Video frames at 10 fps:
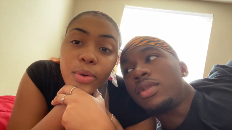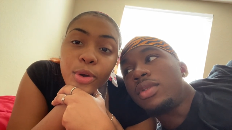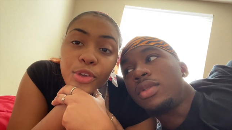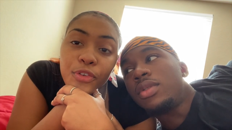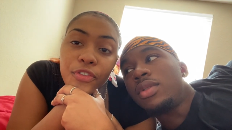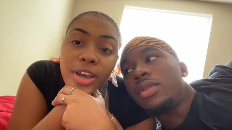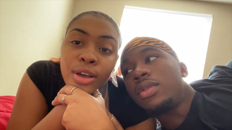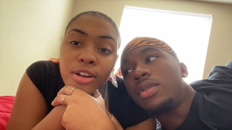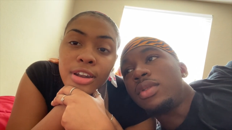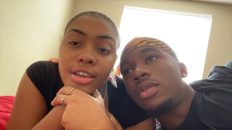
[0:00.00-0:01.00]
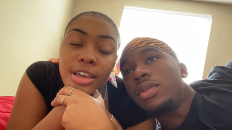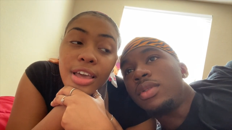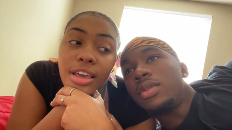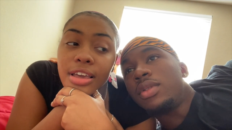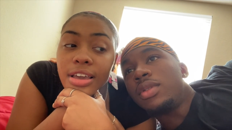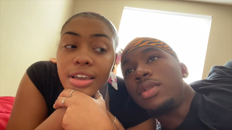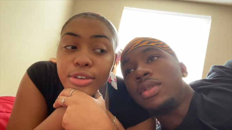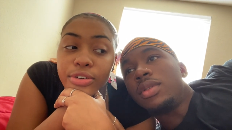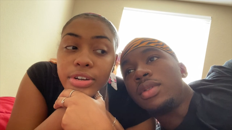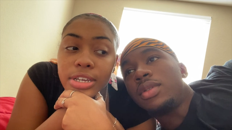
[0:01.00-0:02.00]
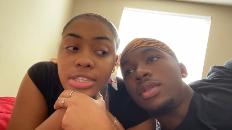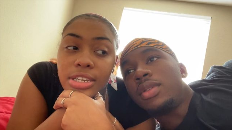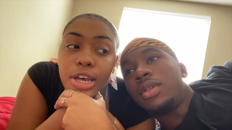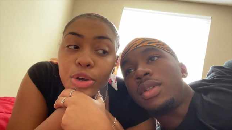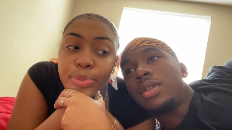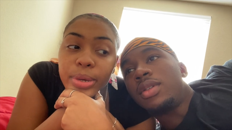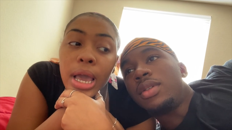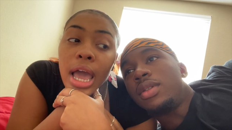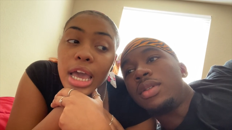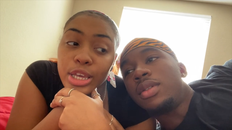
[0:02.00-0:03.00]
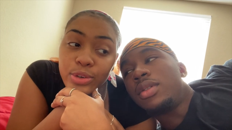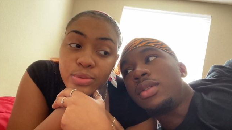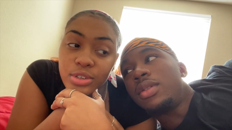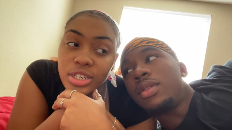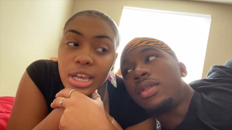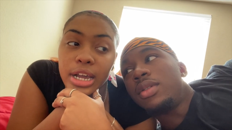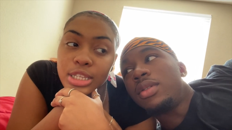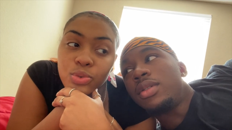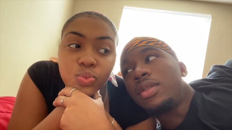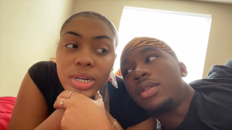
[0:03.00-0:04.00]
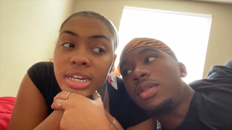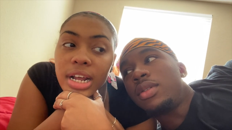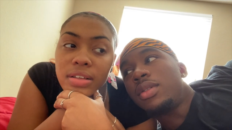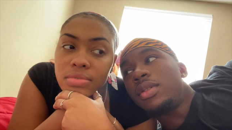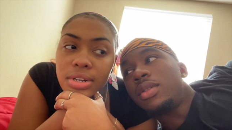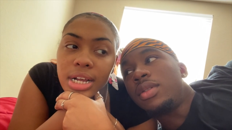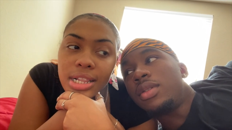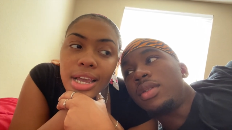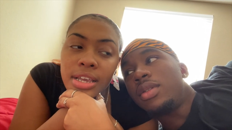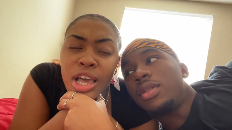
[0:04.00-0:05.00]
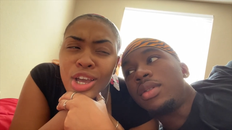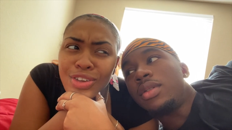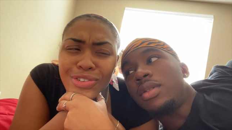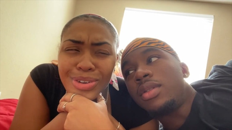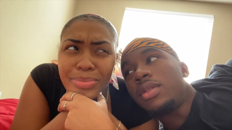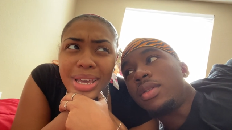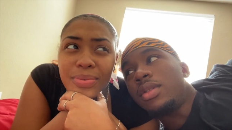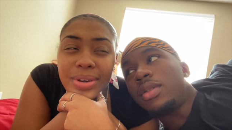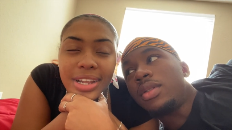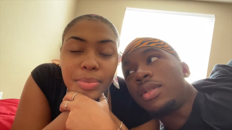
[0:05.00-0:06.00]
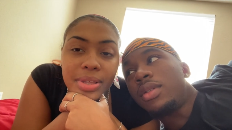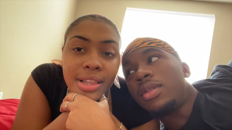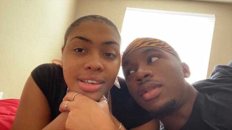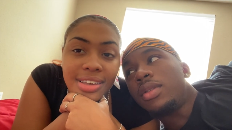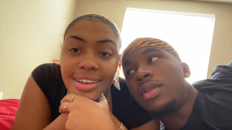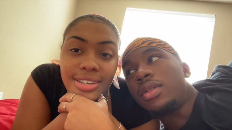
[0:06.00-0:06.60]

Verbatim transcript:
Speaker 1: when you found it, and you didn't tell me, and you was just acting weird after that. Like you're the main one that'd be like, yes,